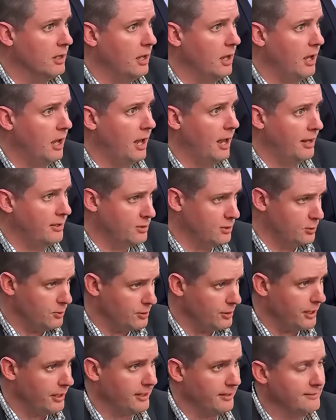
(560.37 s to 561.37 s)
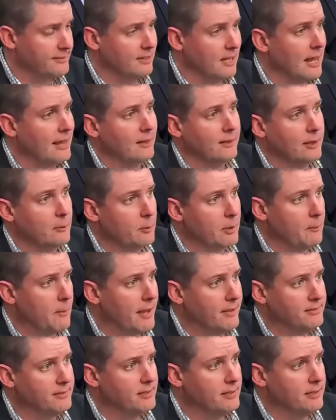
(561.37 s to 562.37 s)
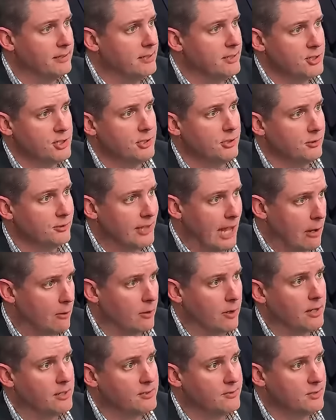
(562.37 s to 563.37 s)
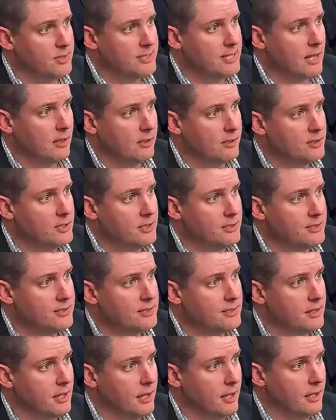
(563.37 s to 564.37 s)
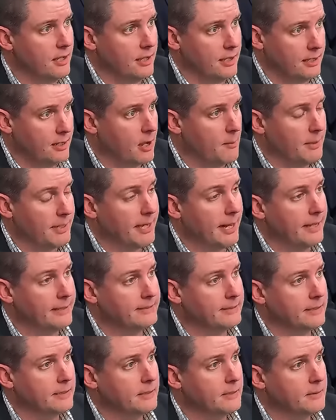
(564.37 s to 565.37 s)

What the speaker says: And do you think it's likely we may see additional downgrades of intelligence in coming days?